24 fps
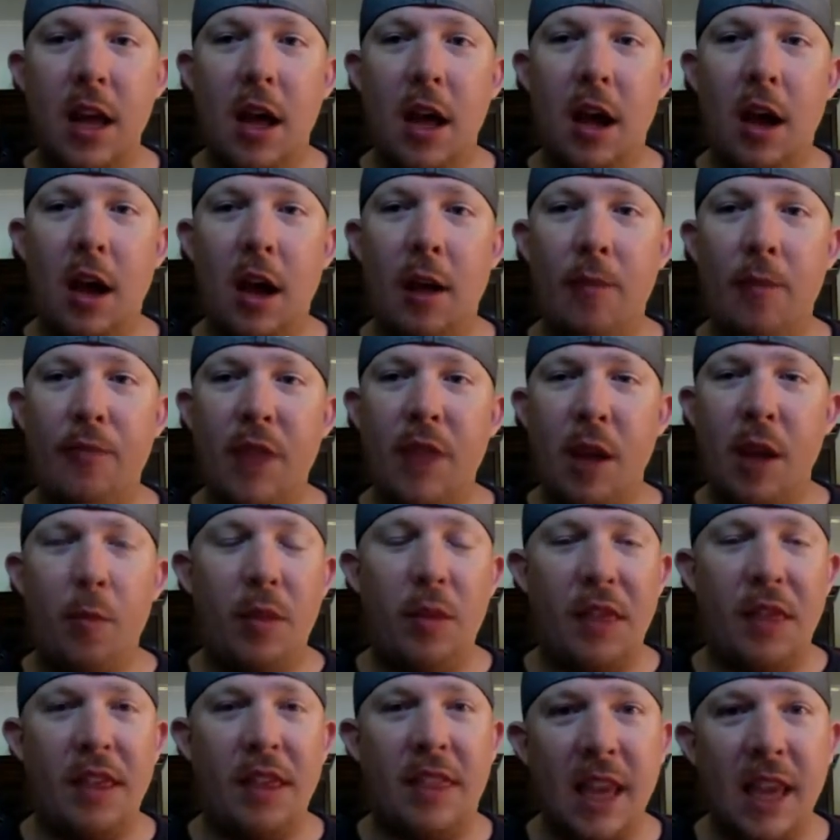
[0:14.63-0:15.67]
Um, but
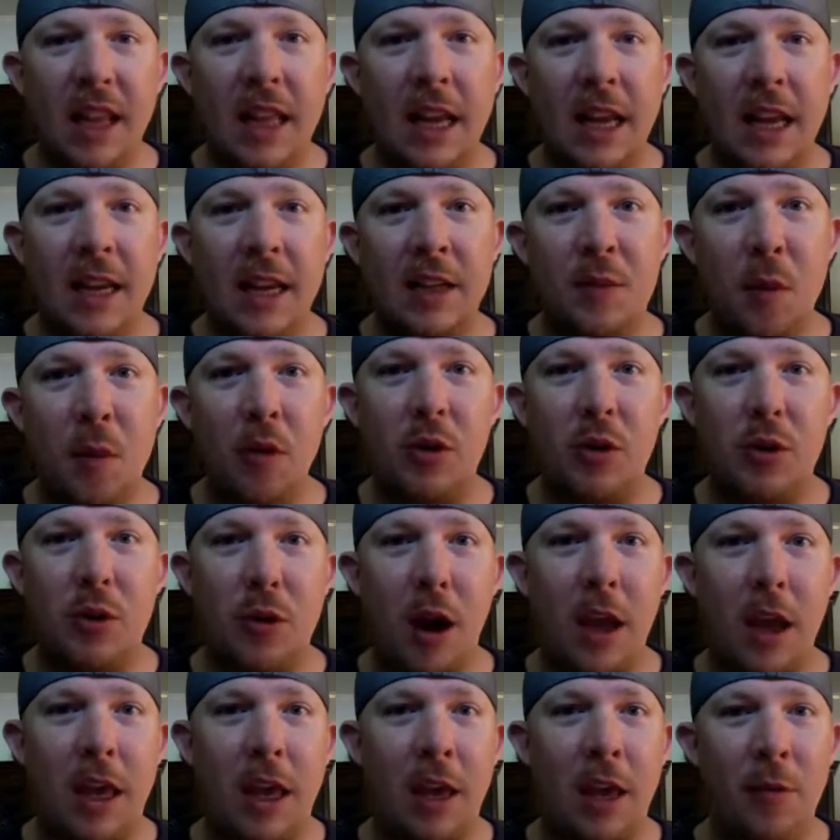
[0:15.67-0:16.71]
the thing that is most
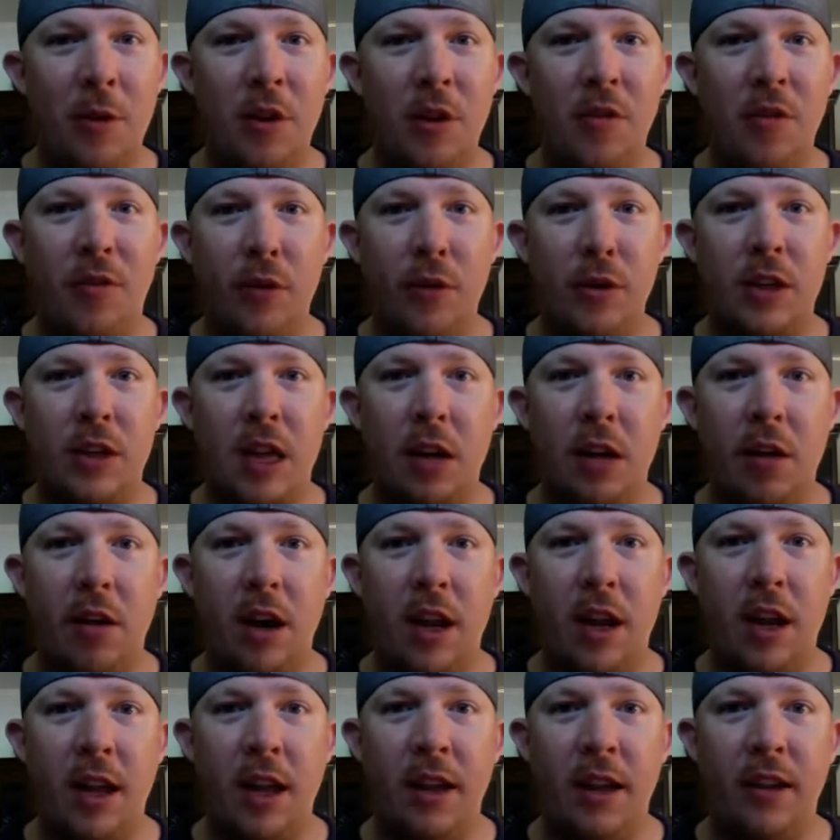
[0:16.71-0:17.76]
striking when you first hear it
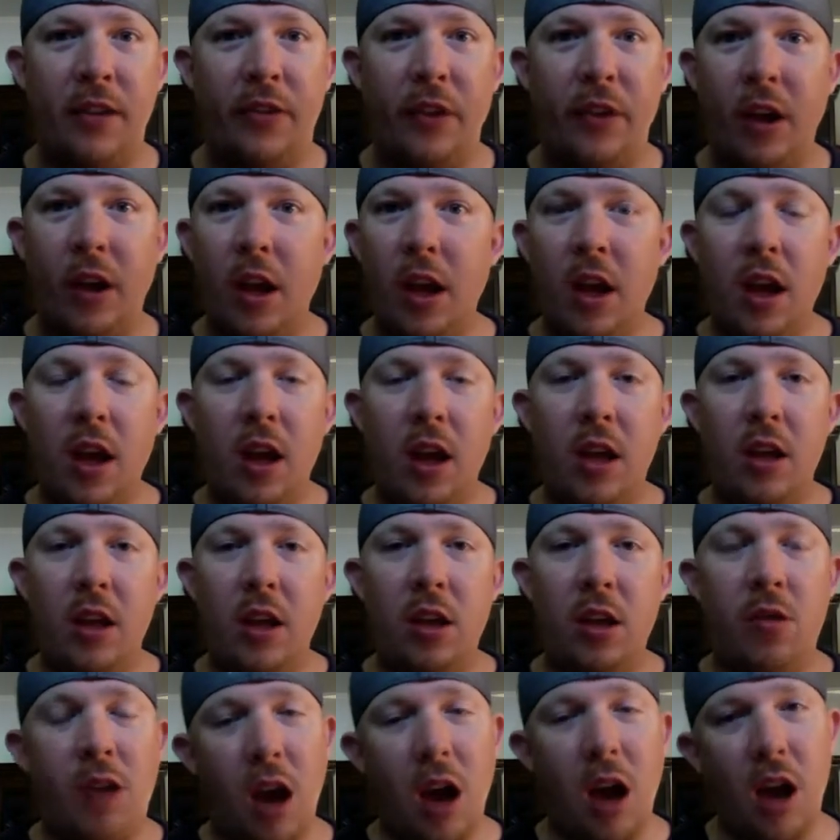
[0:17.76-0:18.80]
is
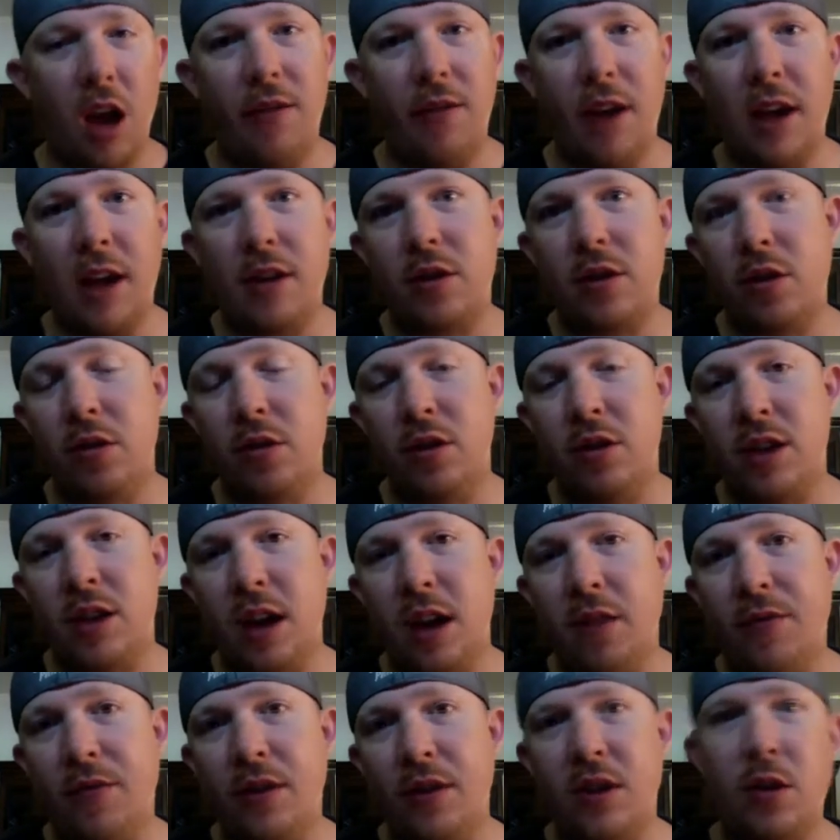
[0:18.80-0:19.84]
you kind of ask
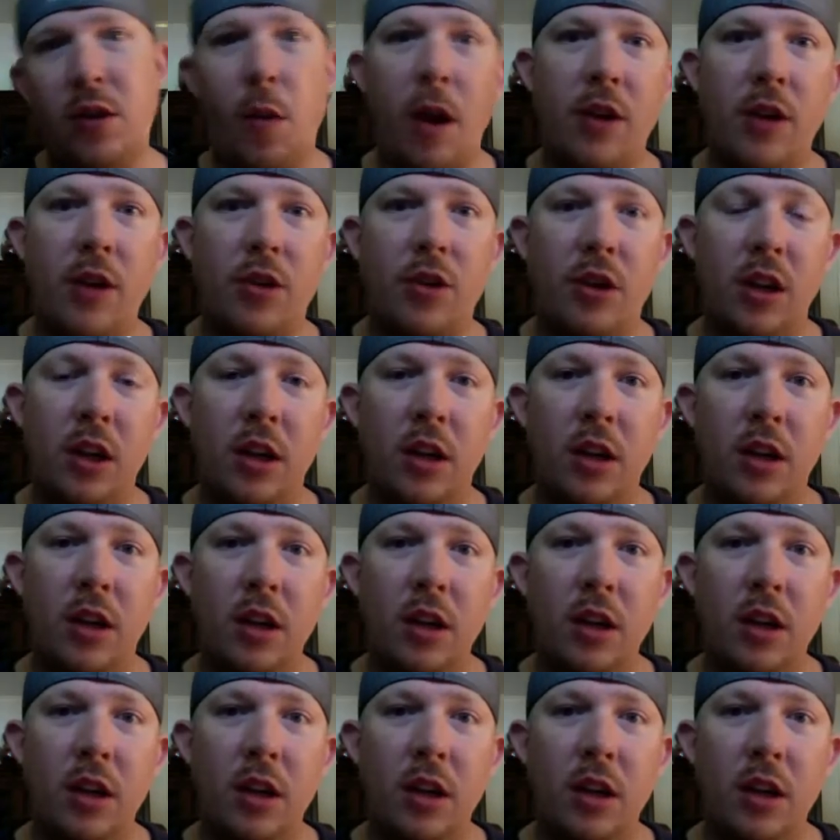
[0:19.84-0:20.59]
yourself this question